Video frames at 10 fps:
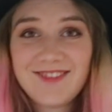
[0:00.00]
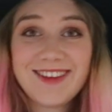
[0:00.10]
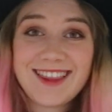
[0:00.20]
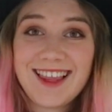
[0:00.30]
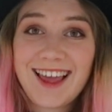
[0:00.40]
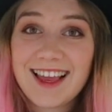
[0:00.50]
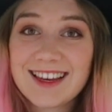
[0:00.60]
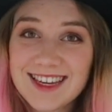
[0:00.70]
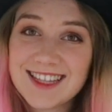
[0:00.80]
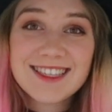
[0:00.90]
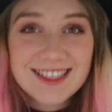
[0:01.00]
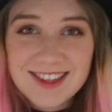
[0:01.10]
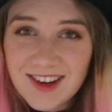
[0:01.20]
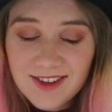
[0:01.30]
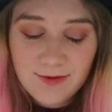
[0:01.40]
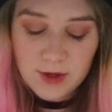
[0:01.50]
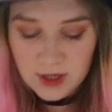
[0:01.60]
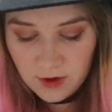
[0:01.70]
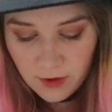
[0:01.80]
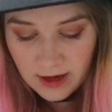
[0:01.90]
but like that's not what
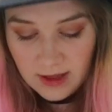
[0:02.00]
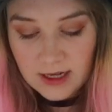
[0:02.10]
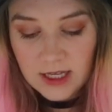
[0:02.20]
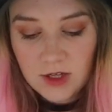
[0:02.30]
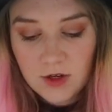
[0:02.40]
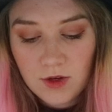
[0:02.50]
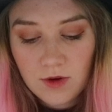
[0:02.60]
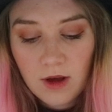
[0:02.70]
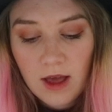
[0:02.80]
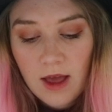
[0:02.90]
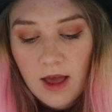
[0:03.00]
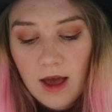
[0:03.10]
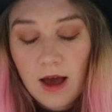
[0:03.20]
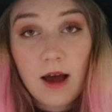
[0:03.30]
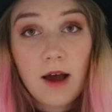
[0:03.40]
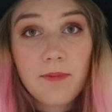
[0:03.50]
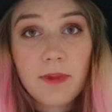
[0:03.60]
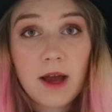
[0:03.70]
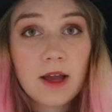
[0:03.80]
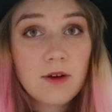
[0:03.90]
you really need to do.
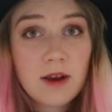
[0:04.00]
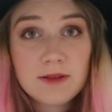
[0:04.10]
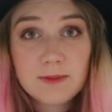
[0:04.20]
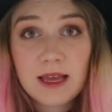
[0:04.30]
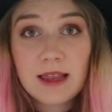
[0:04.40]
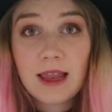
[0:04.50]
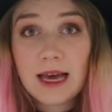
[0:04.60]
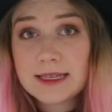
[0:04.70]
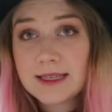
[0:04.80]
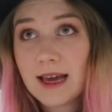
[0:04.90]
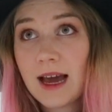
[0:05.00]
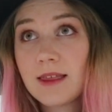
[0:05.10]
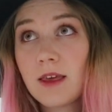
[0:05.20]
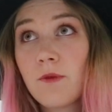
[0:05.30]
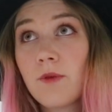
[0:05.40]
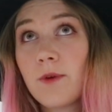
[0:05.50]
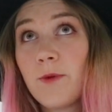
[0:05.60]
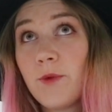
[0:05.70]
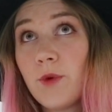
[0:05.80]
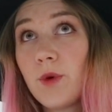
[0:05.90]
I could have spent less. I think for
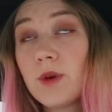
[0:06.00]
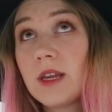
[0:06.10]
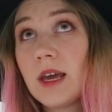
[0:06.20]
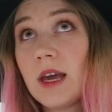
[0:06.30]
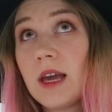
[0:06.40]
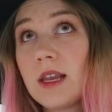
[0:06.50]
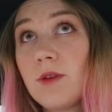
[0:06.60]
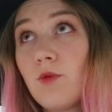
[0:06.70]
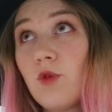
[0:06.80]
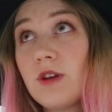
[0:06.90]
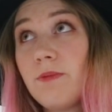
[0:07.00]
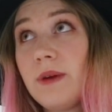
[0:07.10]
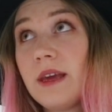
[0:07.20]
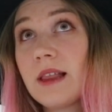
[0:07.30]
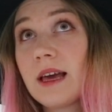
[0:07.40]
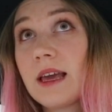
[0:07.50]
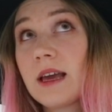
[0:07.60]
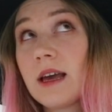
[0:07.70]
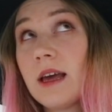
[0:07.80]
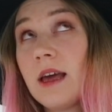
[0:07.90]
food it would be like
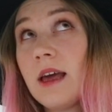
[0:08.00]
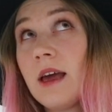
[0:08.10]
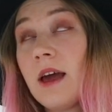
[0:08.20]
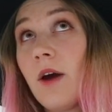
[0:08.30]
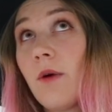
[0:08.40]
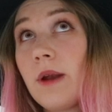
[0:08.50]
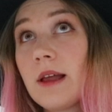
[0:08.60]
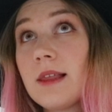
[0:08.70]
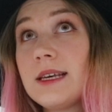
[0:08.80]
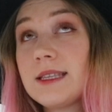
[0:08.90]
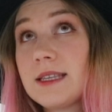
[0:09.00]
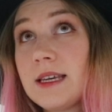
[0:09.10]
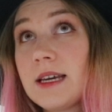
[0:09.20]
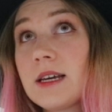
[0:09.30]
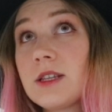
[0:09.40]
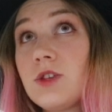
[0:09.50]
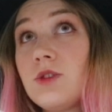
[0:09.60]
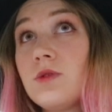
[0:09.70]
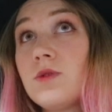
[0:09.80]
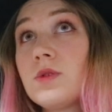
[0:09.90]
realistic
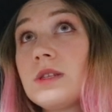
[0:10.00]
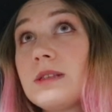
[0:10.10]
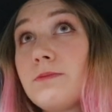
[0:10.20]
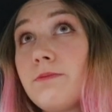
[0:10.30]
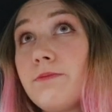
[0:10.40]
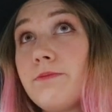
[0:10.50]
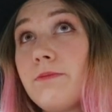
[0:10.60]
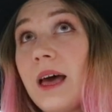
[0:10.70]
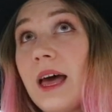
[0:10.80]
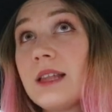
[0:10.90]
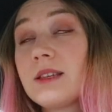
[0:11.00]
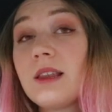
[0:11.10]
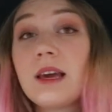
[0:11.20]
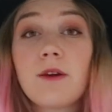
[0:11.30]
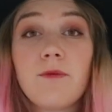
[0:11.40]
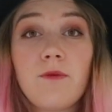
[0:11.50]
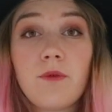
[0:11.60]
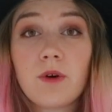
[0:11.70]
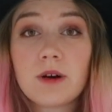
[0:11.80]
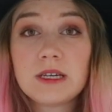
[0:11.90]
to spend like
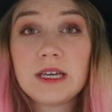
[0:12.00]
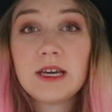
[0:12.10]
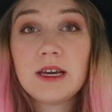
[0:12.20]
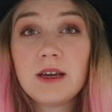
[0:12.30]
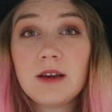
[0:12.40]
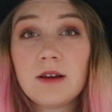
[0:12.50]
40,